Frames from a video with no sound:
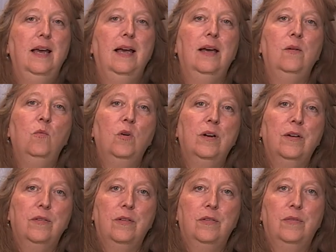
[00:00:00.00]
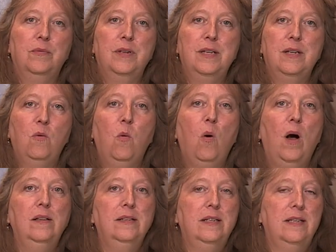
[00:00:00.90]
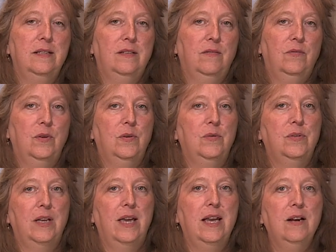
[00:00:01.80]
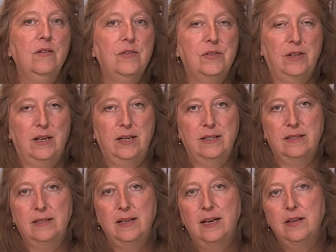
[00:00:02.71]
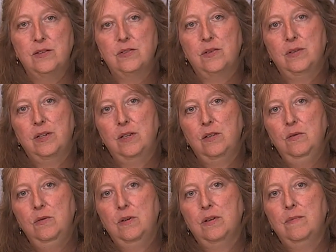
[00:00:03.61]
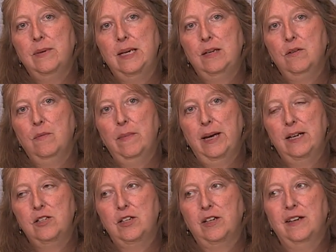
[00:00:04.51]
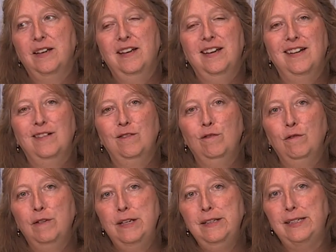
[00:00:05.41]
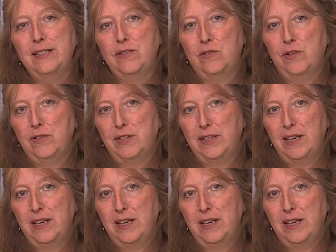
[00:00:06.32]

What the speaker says: and what are the 3 qualities of those air signs, so that you could make your magic really start to